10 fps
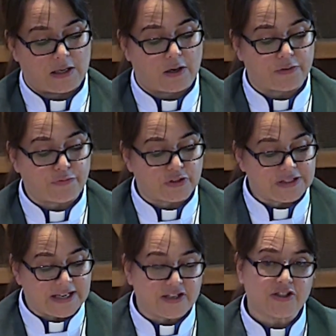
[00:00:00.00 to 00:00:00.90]

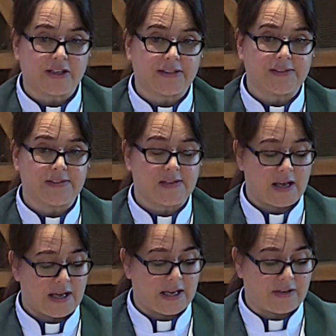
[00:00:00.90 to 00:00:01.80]
Confrontations
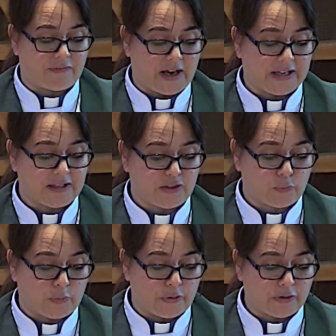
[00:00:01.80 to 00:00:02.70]
in a violent
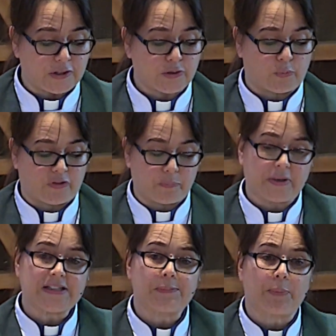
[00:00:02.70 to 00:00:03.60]
world with
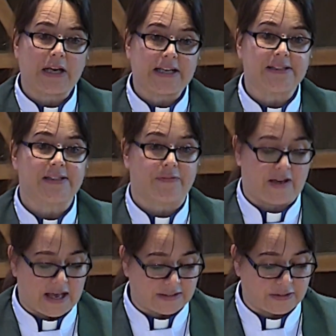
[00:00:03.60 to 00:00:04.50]
misplaced
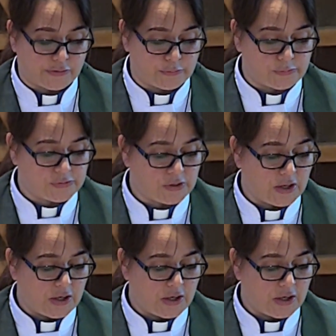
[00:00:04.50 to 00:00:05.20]
values